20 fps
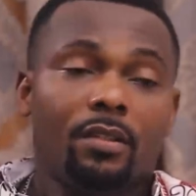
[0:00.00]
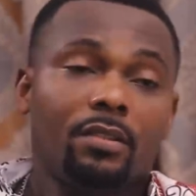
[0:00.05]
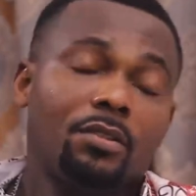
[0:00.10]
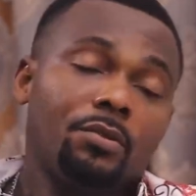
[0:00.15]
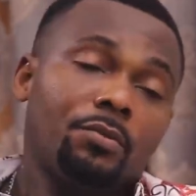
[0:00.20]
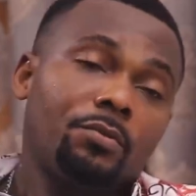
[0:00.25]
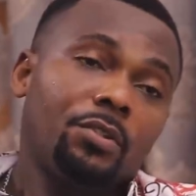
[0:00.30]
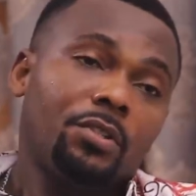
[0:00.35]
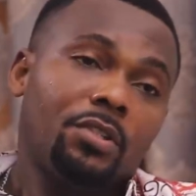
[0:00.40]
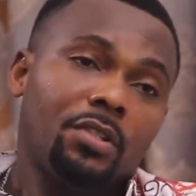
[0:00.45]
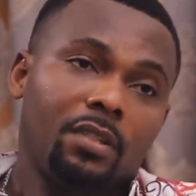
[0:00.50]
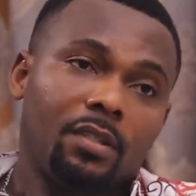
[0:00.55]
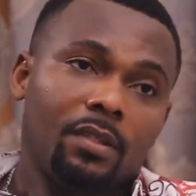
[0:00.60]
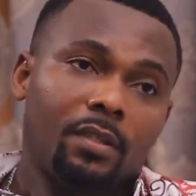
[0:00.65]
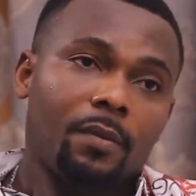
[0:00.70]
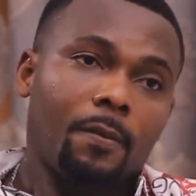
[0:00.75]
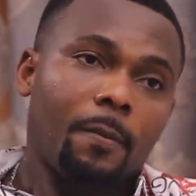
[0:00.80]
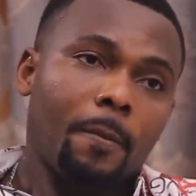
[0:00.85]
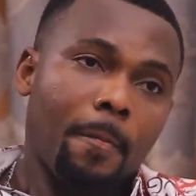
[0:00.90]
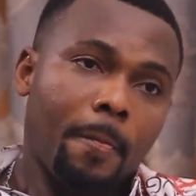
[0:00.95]
Listen, Richie.
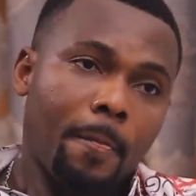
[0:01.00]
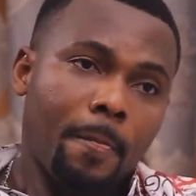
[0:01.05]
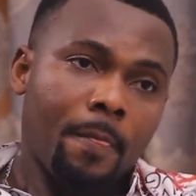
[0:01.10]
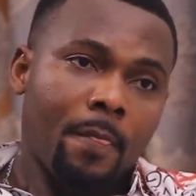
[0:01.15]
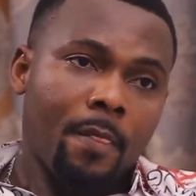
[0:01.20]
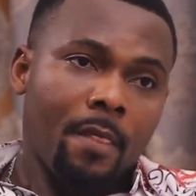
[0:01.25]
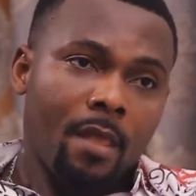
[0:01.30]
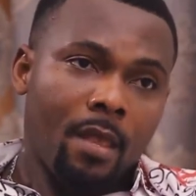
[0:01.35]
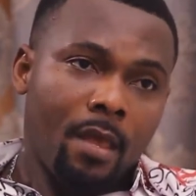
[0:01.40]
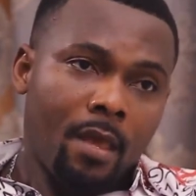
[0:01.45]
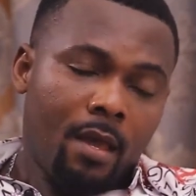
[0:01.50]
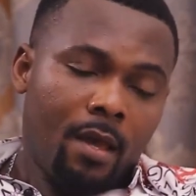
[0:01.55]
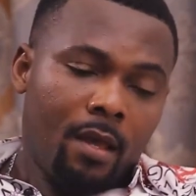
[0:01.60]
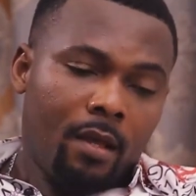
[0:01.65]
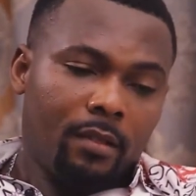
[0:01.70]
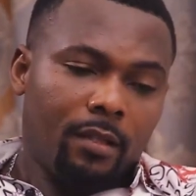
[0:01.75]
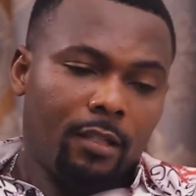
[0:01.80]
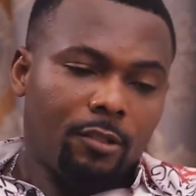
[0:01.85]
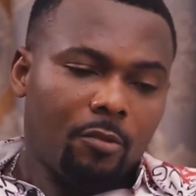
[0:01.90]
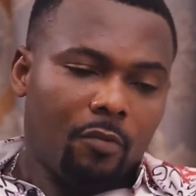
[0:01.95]

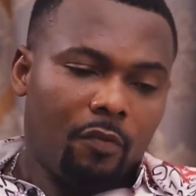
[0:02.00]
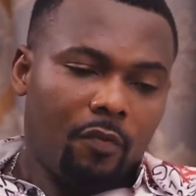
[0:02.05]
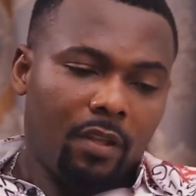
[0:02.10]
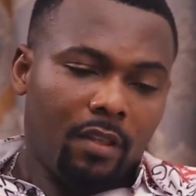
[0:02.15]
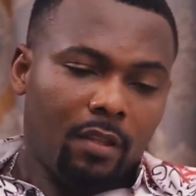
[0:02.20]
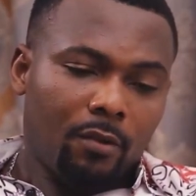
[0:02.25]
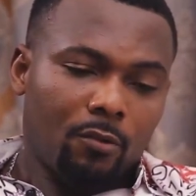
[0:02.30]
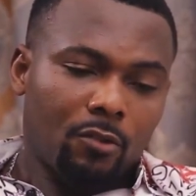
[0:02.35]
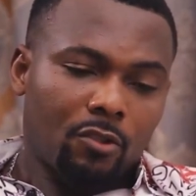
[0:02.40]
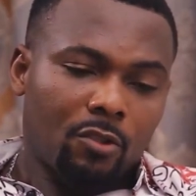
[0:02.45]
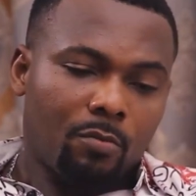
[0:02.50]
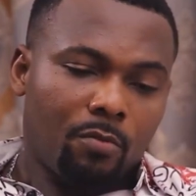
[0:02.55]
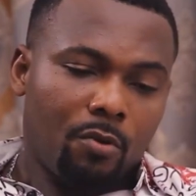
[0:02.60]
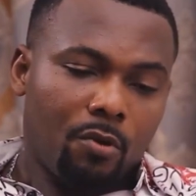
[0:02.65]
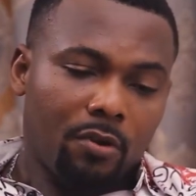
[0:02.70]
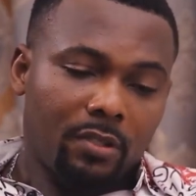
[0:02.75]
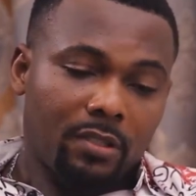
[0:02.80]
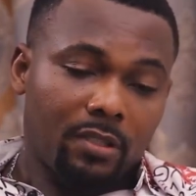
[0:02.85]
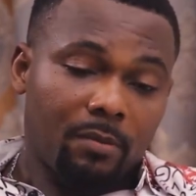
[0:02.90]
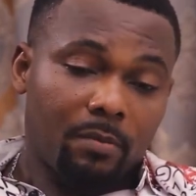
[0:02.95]
That your father was
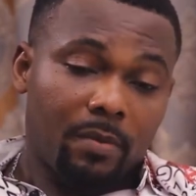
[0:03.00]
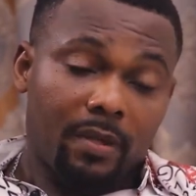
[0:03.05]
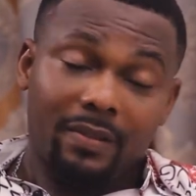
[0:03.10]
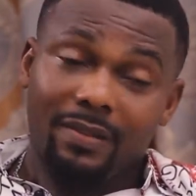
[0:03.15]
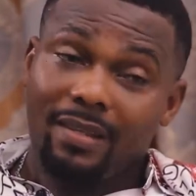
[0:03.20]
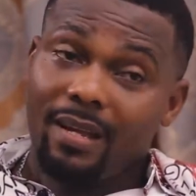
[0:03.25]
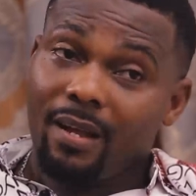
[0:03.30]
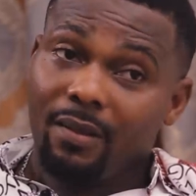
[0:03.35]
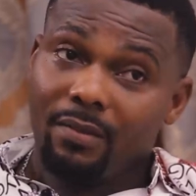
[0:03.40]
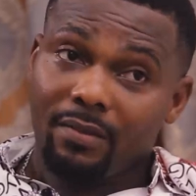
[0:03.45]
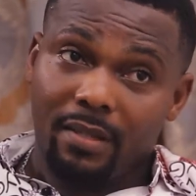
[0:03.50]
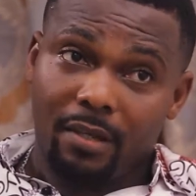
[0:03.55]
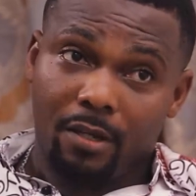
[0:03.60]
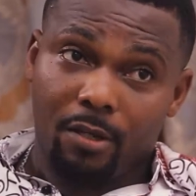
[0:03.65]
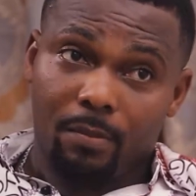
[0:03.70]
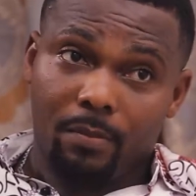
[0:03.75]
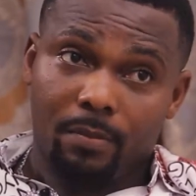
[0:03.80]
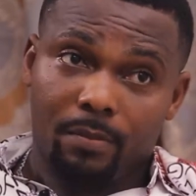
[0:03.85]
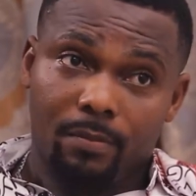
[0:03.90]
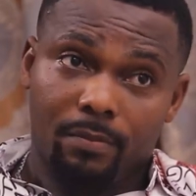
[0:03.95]
poisoned by his house
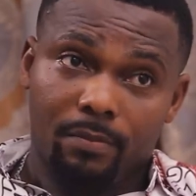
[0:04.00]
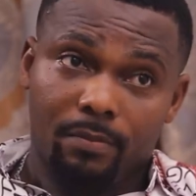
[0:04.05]
help